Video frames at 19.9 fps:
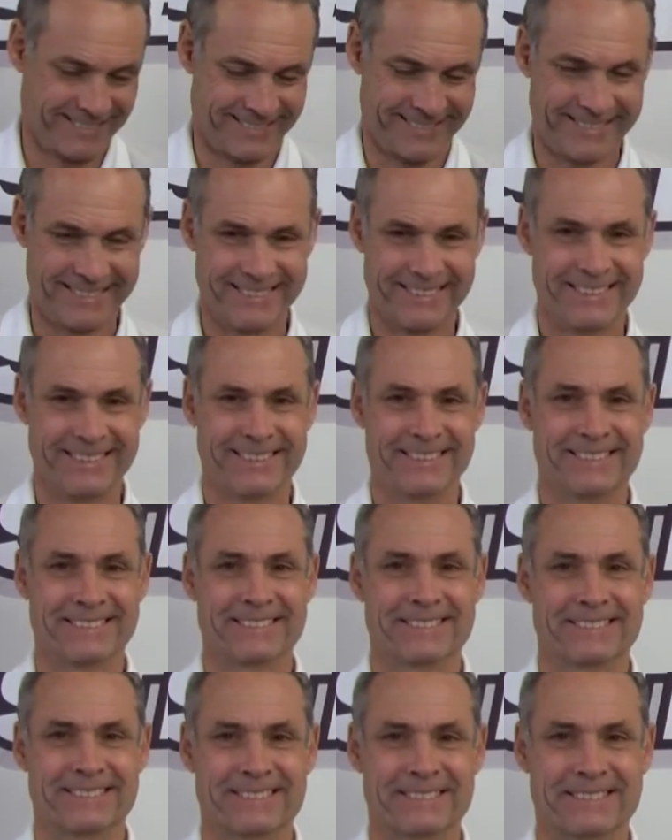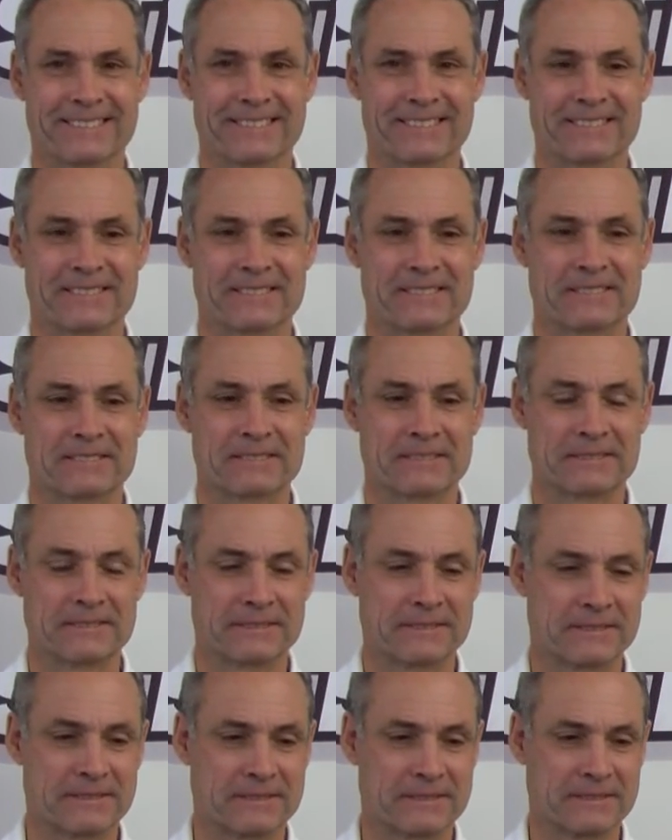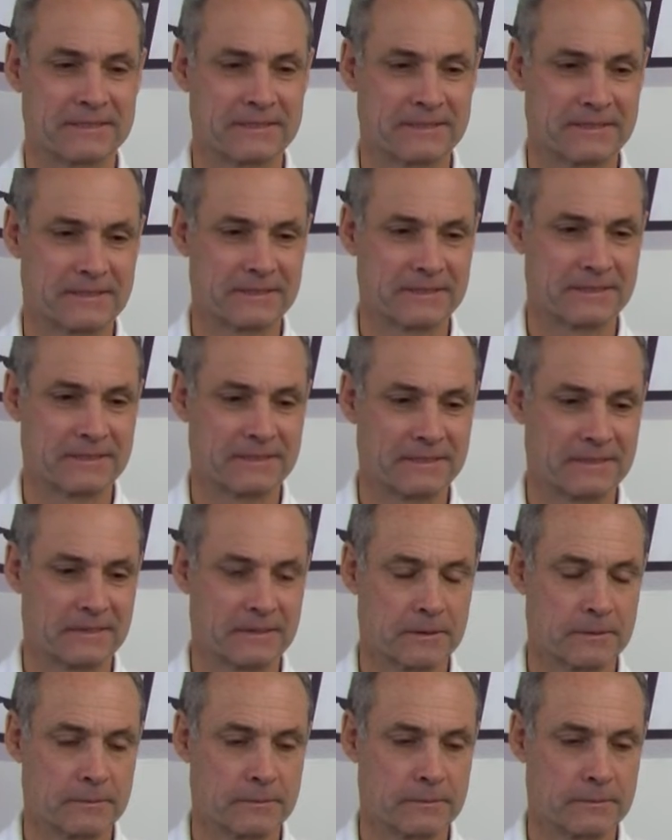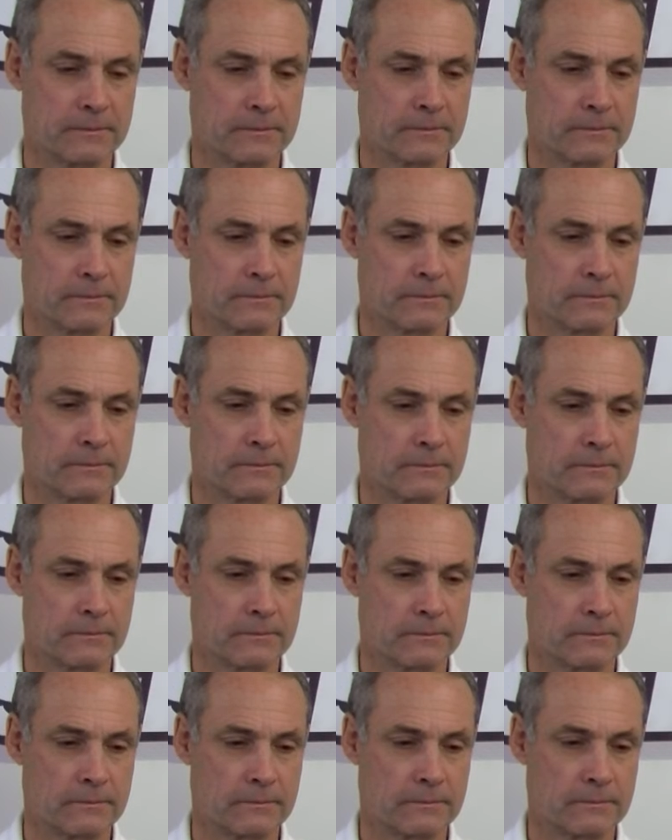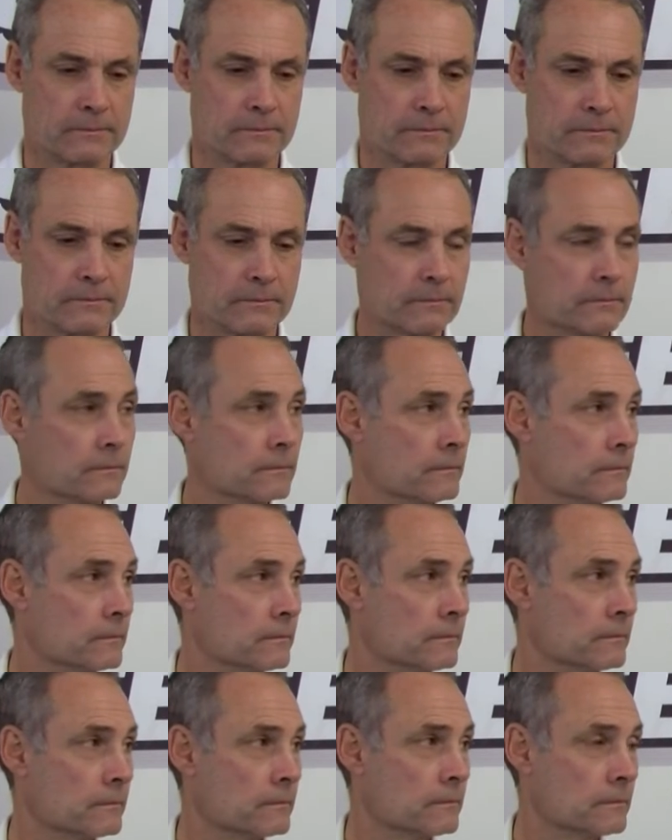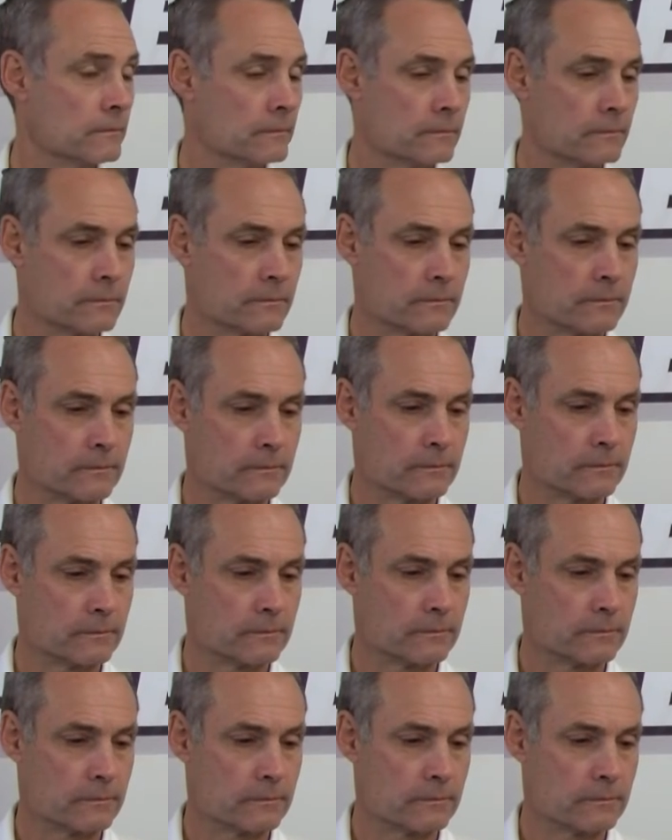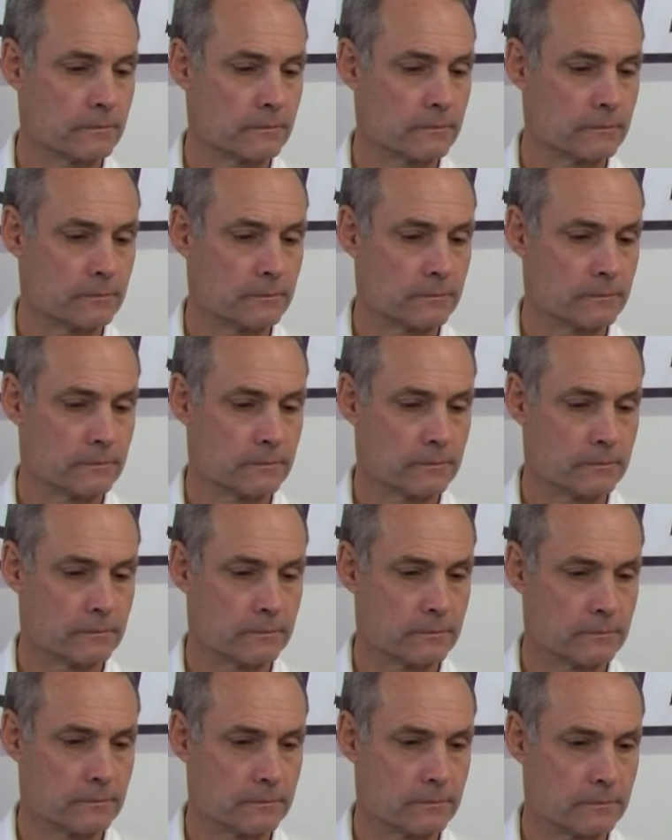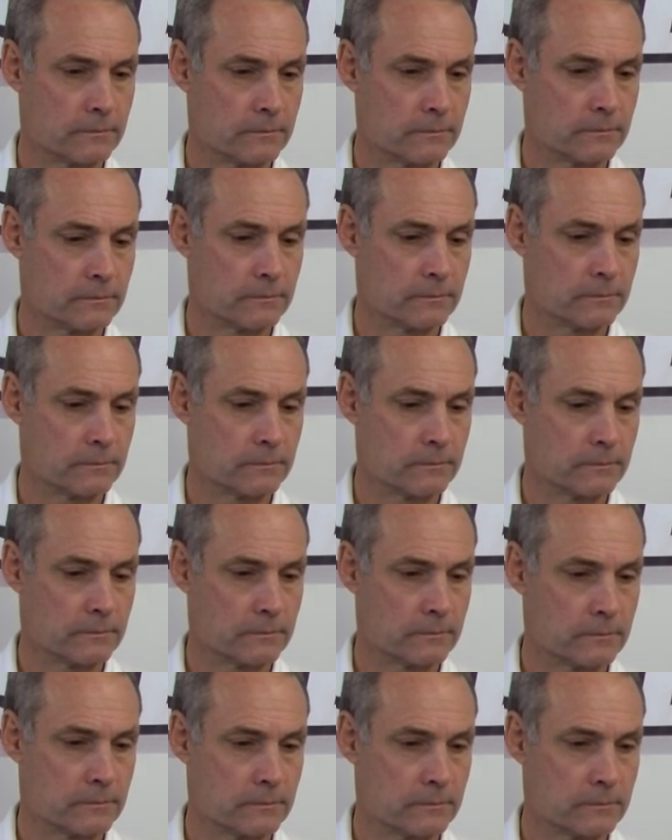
(not speaking)